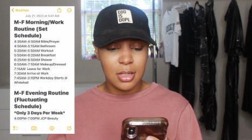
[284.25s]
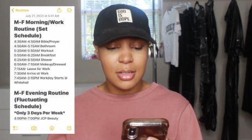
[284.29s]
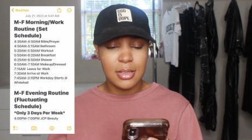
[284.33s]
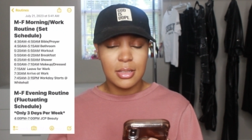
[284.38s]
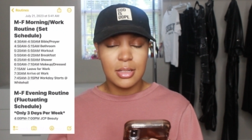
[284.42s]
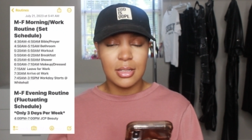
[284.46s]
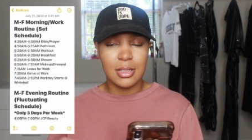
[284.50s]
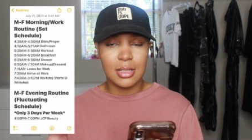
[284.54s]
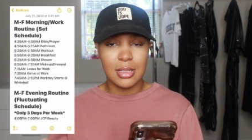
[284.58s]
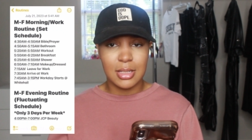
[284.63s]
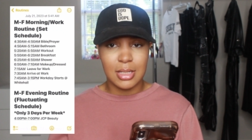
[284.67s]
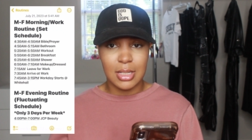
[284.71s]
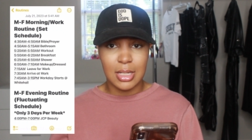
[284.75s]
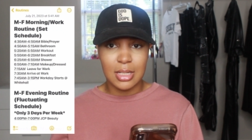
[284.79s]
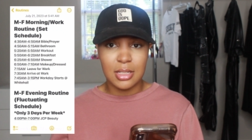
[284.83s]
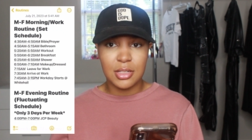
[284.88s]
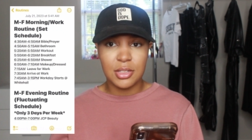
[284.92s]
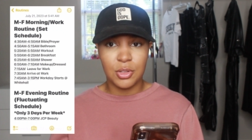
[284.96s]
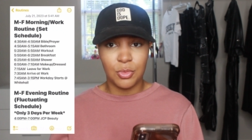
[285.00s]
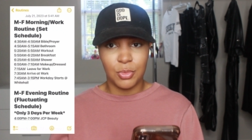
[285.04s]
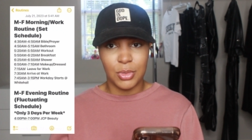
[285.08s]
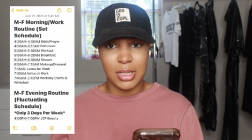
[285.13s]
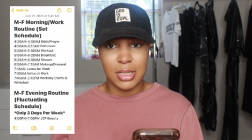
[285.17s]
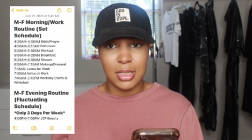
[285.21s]
to
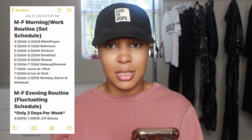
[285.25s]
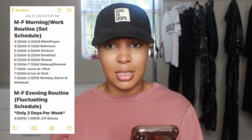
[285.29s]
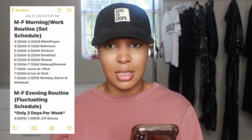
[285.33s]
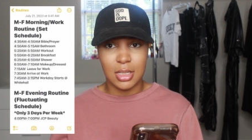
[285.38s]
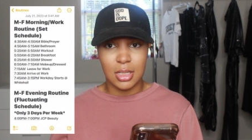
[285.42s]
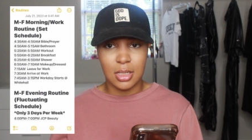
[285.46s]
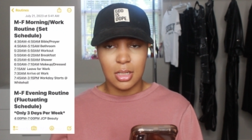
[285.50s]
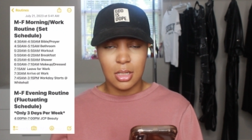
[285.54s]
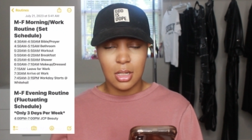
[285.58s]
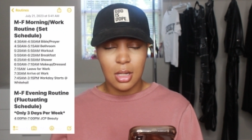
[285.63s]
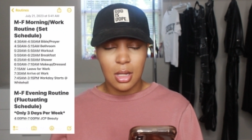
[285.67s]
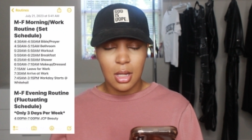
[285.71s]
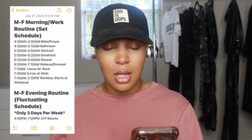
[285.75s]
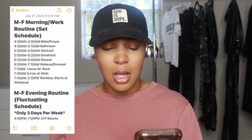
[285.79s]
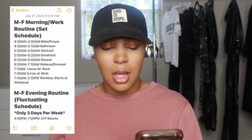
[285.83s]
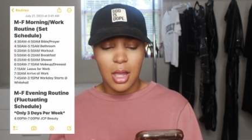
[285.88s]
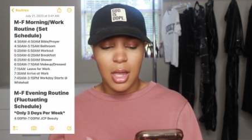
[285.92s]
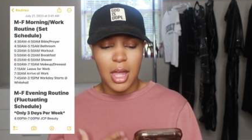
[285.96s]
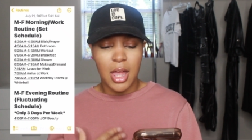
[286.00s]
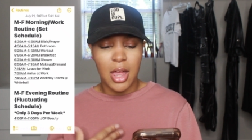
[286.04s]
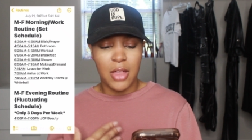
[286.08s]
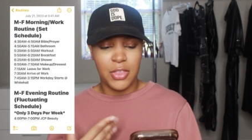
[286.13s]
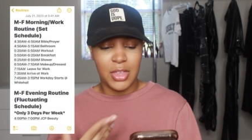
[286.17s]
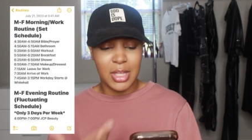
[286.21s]
620.
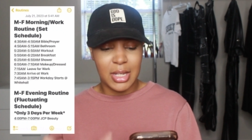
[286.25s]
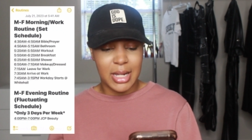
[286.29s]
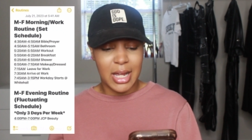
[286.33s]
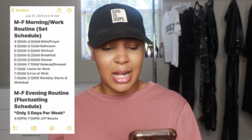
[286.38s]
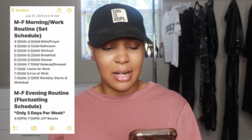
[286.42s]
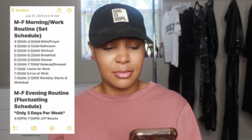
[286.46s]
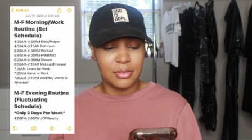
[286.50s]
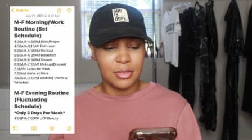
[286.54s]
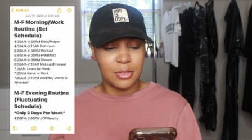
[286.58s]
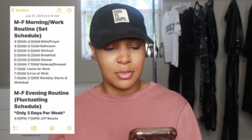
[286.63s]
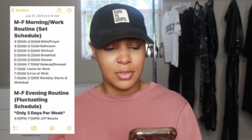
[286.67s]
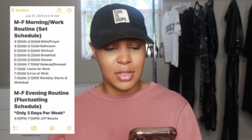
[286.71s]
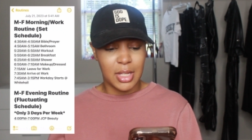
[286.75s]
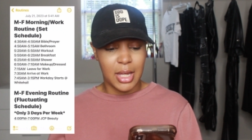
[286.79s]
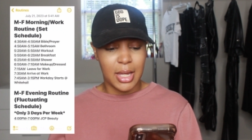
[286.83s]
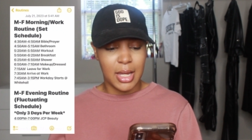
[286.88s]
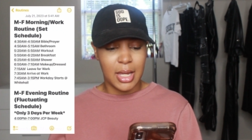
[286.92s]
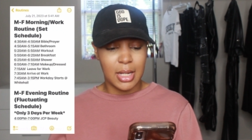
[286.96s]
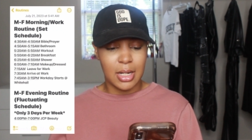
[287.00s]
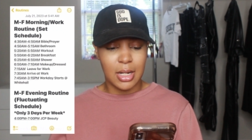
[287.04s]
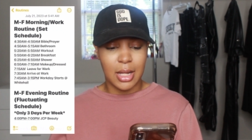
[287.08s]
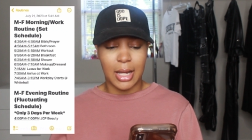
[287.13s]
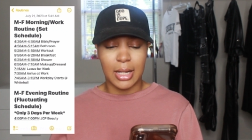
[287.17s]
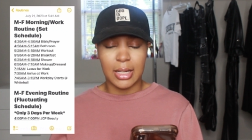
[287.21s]
And then after
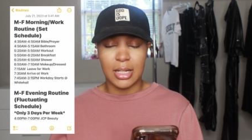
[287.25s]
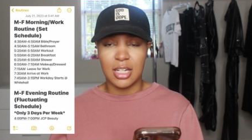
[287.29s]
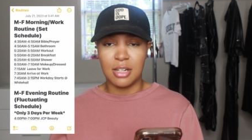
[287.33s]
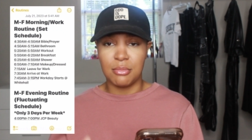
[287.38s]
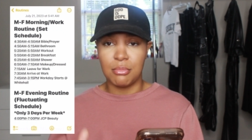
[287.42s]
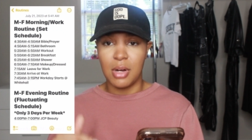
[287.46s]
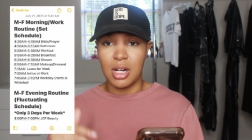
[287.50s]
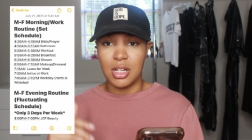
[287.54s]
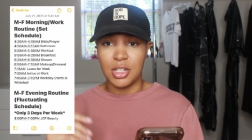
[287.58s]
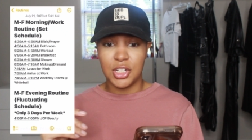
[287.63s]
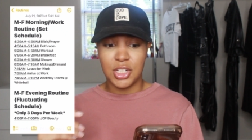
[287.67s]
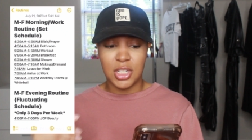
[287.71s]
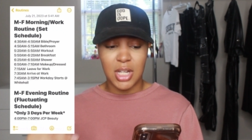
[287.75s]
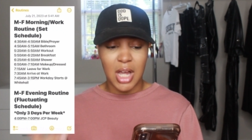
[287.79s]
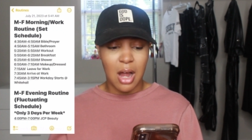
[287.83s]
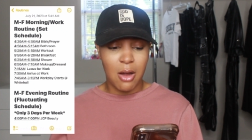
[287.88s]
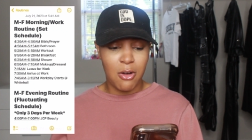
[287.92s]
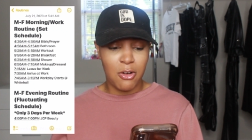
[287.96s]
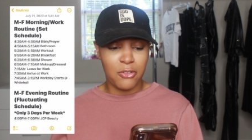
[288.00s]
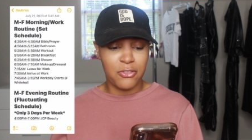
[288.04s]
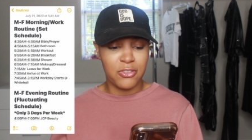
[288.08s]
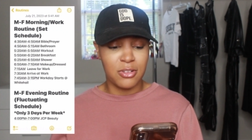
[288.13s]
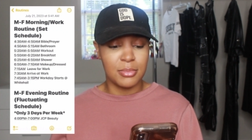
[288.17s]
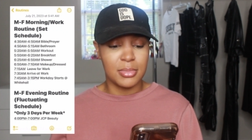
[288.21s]
that, I get my
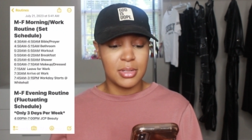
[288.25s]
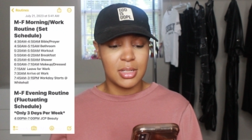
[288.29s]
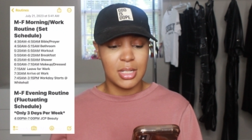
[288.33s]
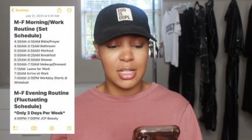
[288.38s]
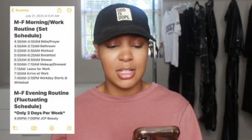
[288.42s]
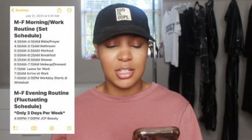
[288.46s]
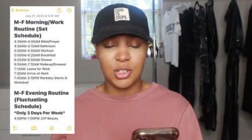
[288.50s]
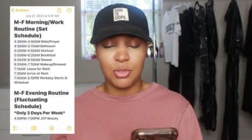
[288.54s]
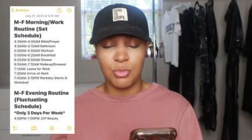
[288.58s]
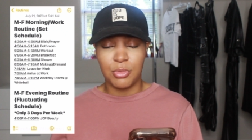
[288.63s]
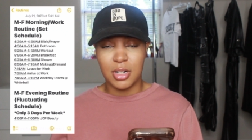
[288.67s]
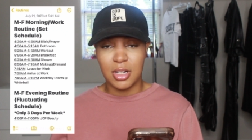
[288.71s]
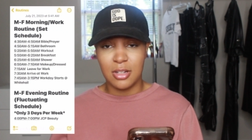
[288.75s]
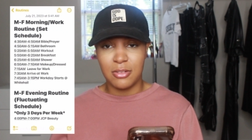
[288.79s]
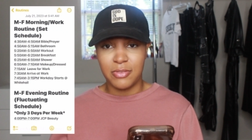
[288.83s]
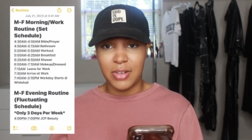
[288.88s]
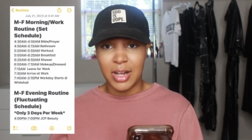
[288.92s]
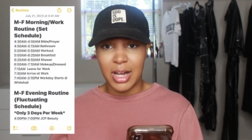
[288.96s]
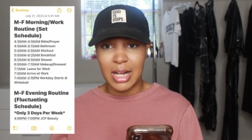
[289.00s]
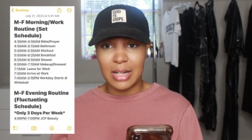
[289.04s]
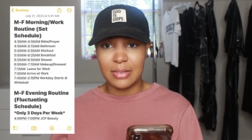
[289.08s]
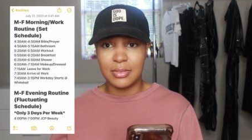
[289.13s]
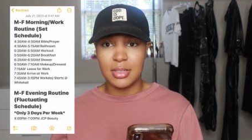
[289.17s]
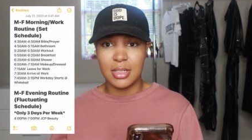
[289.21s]
shower from
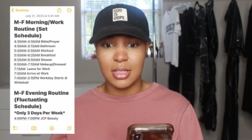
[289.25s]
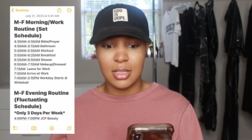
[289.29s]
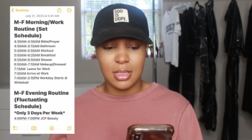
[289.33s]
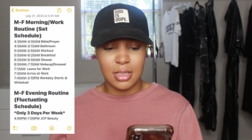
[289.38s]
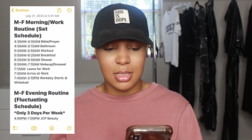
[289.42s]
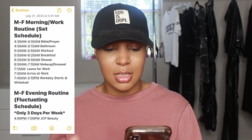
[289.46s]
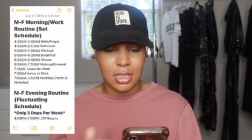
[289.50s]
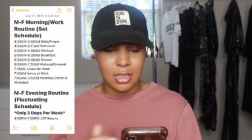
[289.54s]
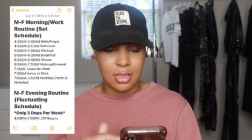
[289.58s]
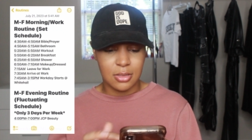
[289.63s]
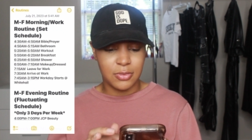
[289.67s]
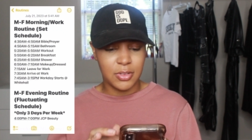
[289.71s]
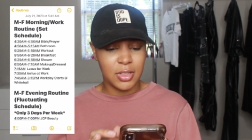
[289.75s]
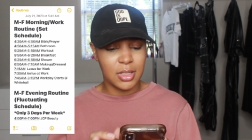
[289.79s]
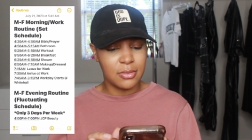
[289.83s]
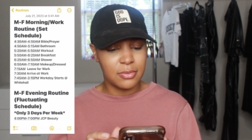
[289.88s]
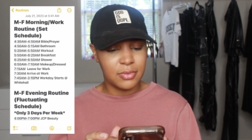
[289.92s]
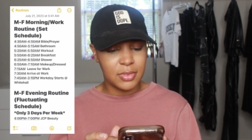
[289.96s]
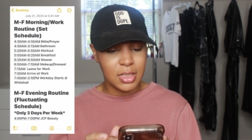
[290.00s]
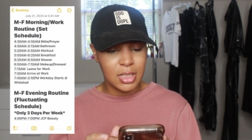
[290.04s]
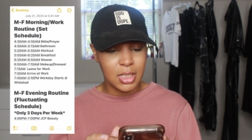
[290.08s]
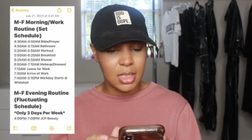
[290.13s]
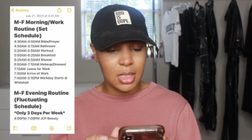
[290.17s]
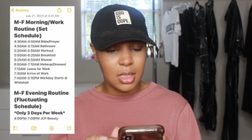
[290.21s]
625 to
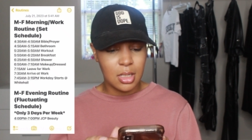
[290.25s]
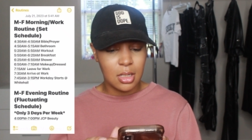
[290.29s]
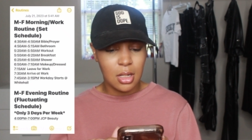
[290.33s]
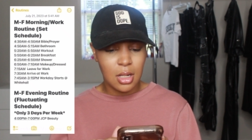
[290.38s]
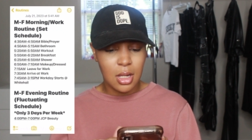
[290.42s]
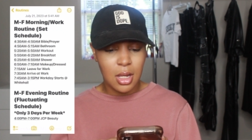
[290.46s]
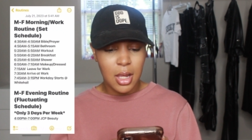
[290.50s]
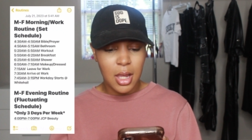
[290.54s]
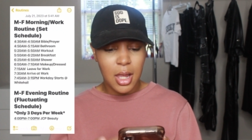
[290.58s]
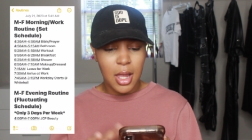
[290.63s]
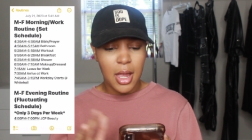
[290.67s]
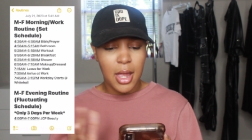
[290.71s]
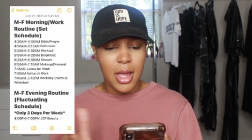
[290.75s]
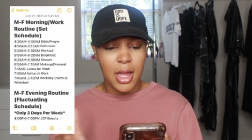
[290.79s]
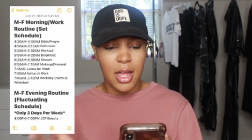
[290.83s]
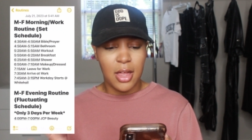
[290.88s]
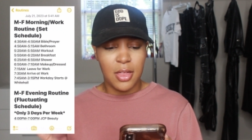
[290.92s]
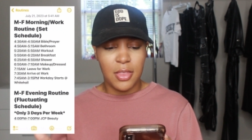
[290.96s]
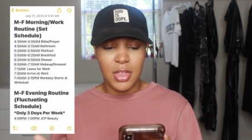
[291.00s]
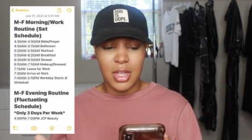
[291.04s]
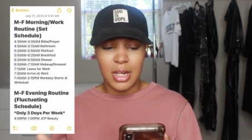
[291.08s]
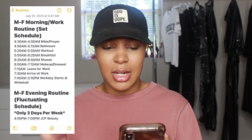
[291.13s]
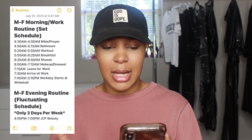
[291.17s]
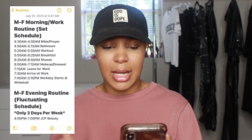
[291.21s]
650.
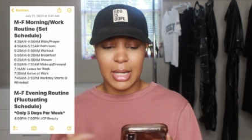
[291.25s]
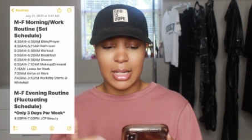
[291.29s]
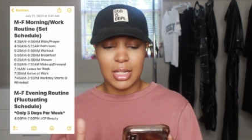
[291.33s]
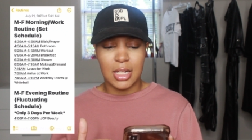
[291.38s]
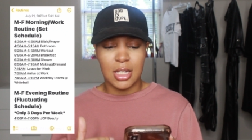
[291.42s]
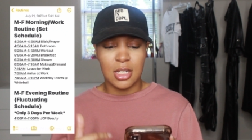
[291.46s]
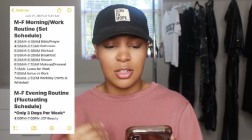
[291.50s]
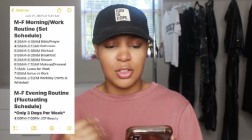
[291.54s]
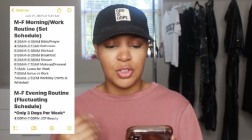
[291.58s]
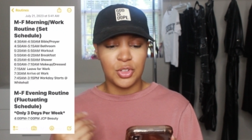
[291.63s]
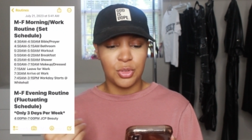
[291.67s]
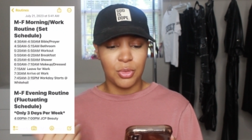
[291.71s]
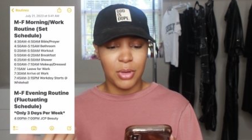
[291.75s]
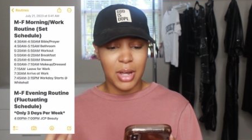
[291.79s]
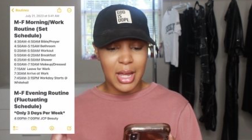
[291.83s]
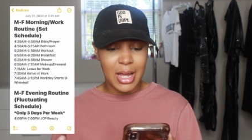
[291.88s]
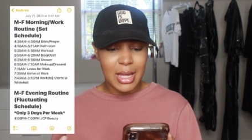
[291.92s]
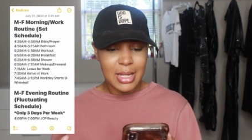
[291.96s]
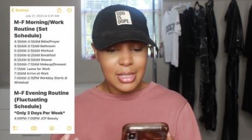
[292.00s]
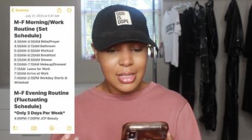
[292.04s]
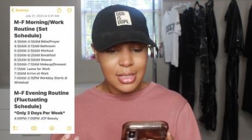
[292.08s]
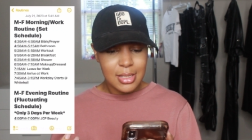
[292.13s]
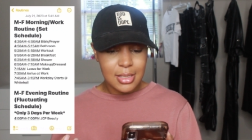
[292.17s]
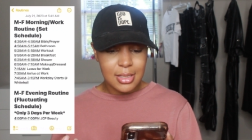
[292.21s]
And then I get
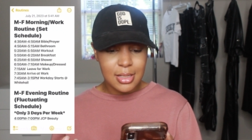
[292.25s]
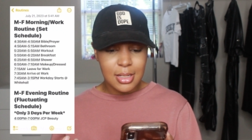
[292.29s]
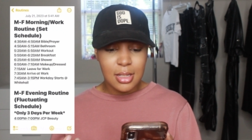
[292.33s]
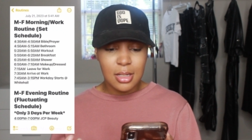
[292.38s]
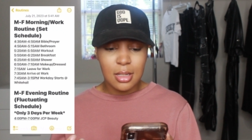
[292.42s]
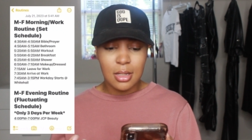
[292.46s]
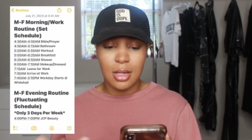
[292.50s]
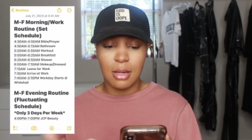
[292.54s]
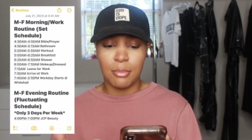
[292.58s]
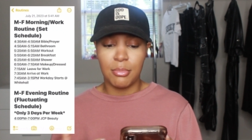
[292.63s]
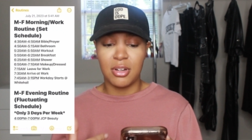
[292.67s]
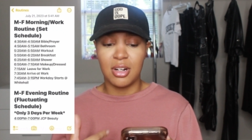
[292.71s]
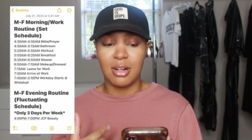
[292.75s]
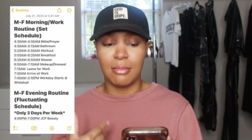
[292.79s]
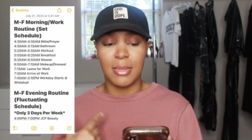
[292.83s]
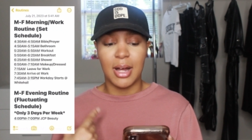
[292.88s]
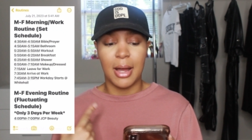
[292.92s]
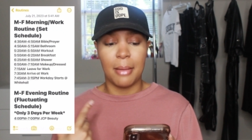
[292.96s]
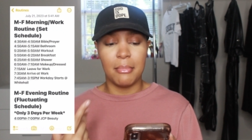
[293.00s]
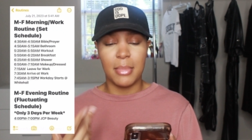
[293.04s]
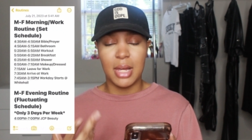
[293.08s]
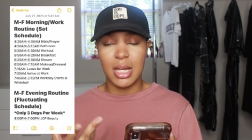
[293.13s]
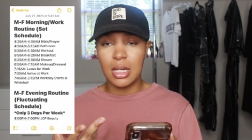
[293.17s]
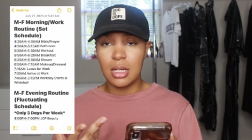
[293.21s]
dressed and put on
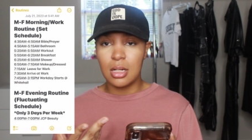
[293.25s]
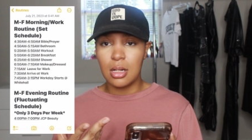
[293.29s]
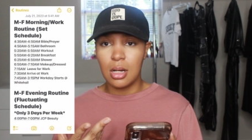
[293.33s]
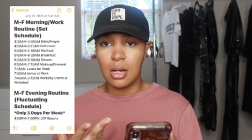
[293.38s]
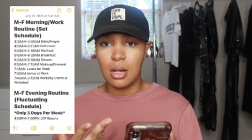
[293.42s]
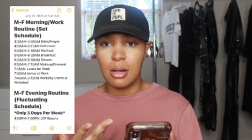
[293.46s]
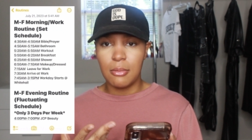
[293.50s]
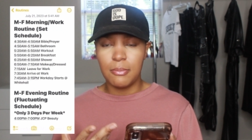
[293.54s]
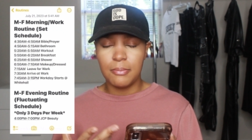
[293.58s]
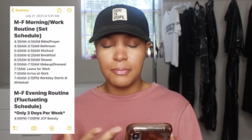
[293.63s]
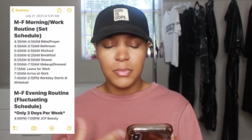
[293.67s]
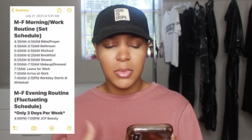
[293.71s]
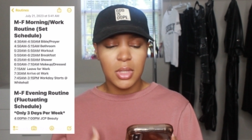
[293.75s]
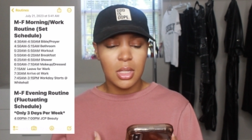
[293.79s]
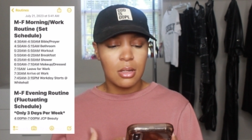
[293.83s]
my makeup